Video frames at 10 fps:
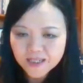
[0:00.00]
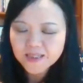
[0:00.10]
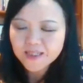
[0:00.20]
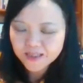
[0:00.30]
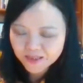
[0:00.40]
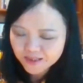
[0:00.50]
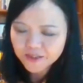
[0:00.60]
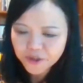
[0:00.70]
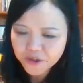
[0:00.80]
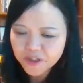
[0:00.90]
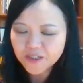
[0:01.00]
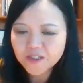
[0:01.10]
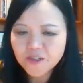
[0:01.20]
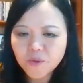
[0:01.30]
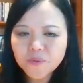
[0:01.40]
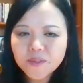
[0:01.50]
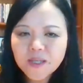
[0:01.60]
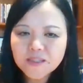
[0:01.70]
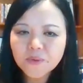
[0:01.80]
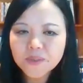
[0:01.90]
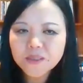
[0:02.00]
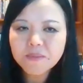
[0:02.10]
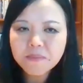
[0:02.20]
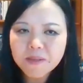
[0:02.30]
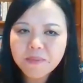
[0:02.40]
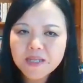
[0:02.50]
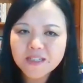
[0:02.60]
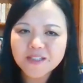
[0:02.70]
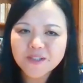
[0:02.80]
And literature has always been my passion.